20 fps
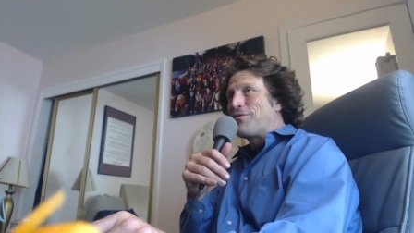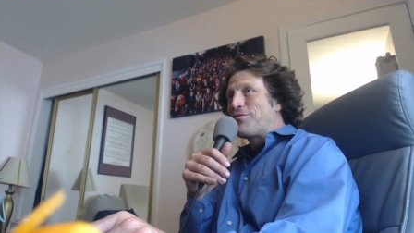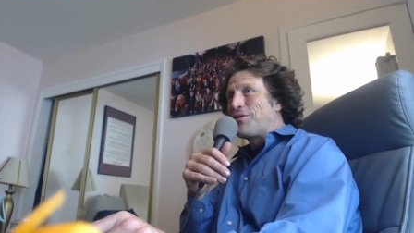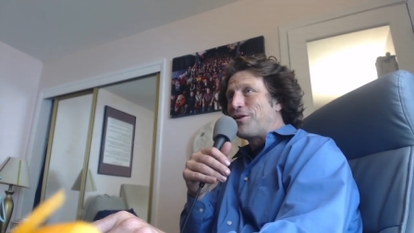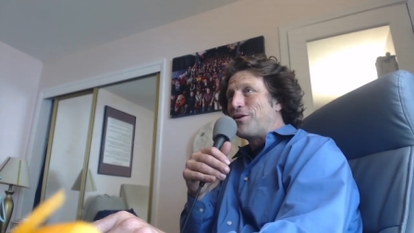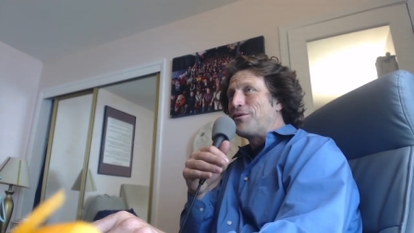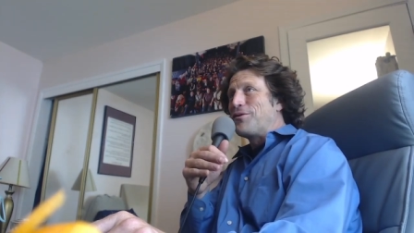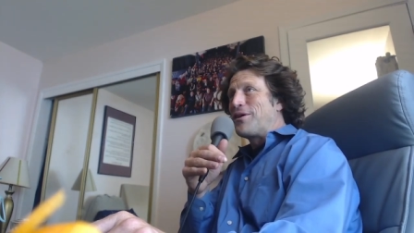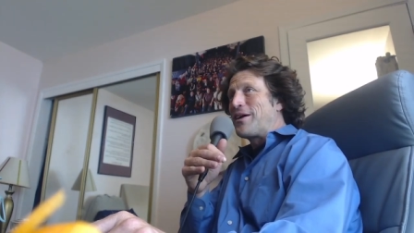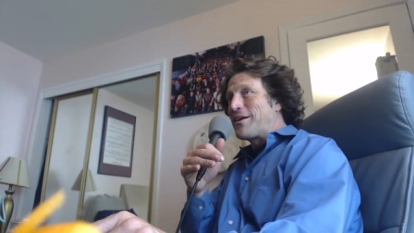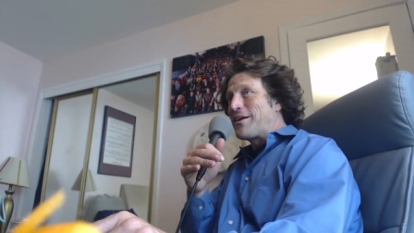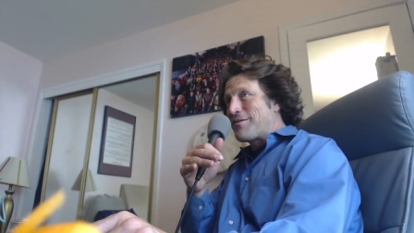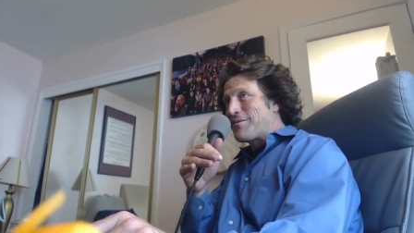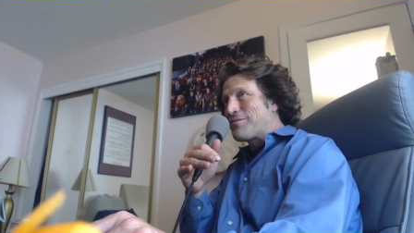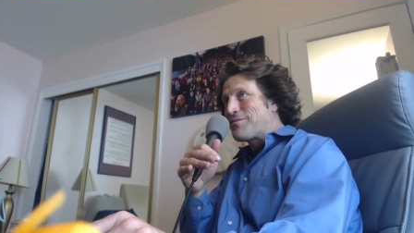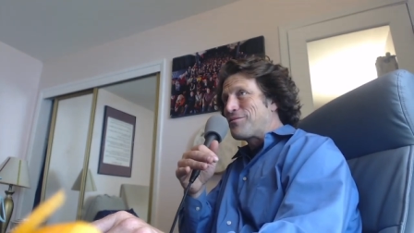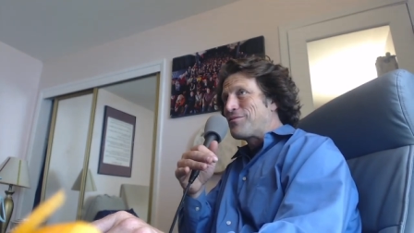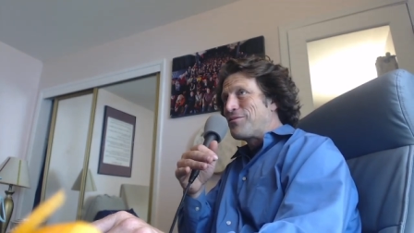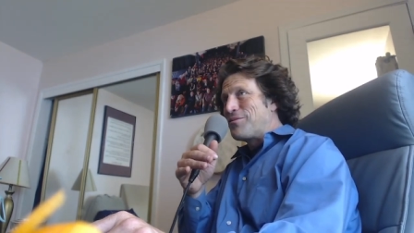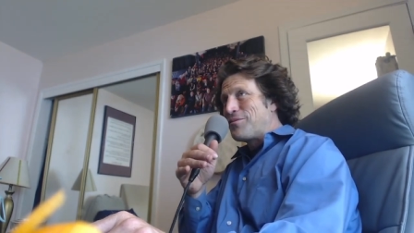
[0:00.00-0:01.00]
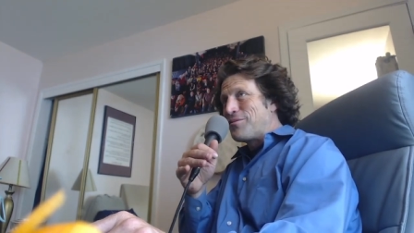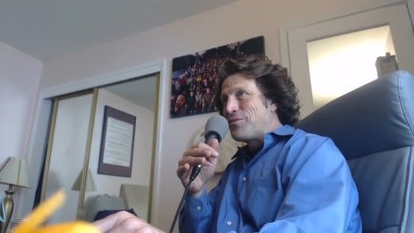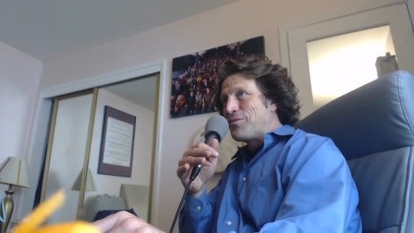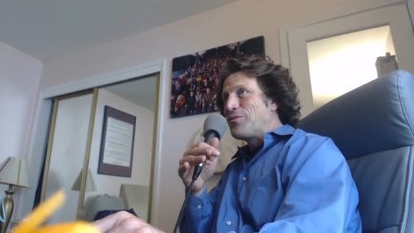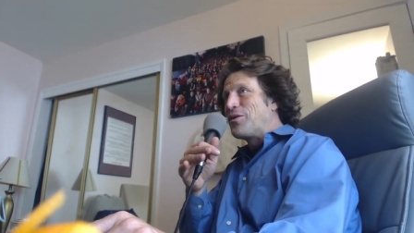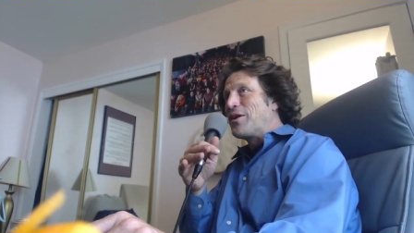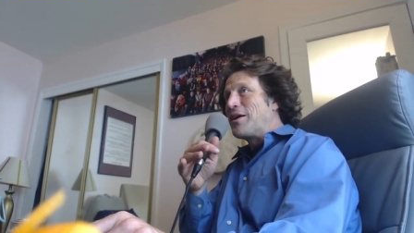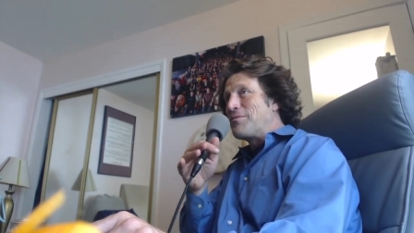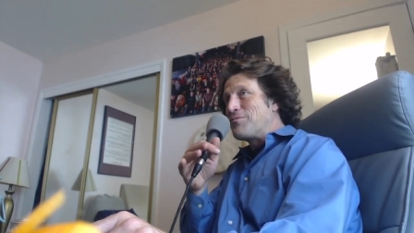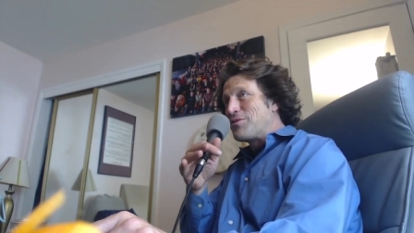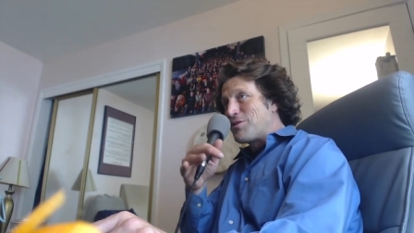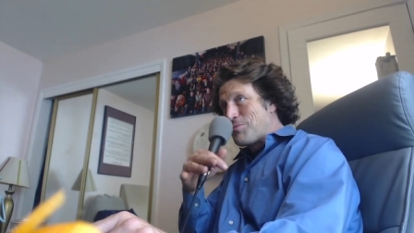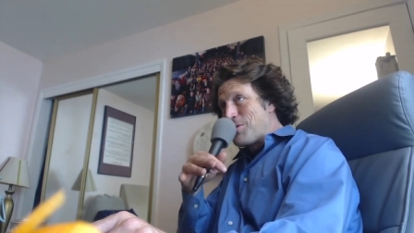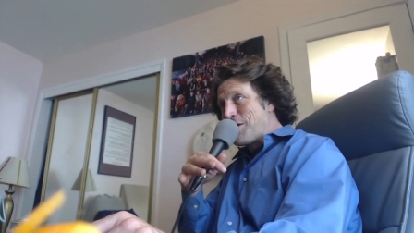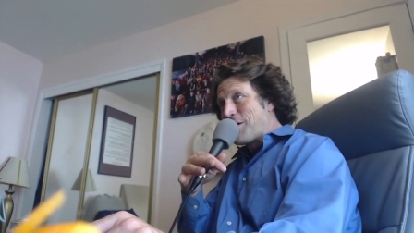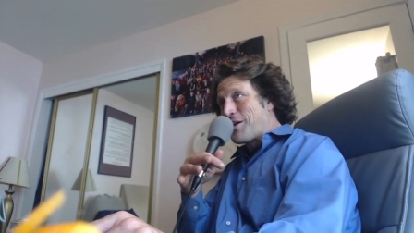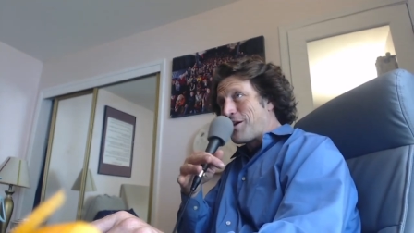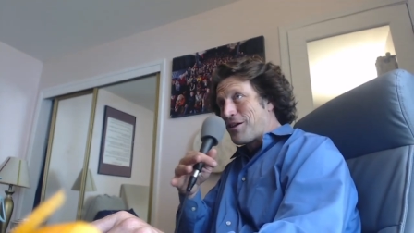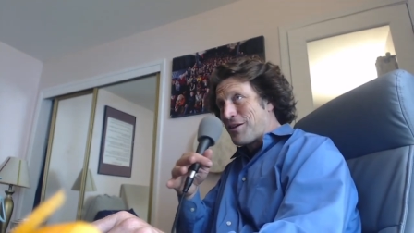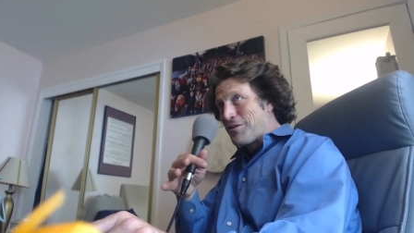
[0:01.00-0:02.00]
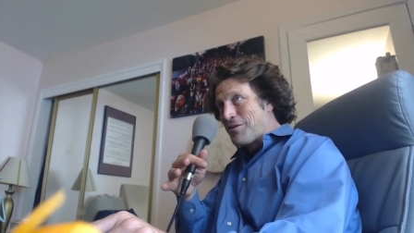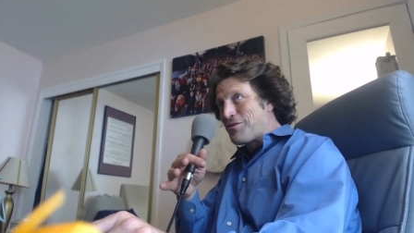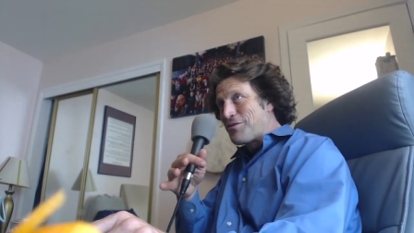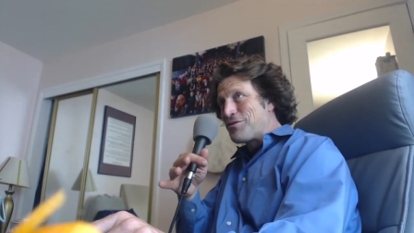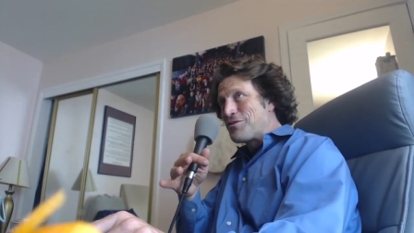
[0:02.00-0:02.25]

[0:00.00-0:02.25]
Like when I'm speaking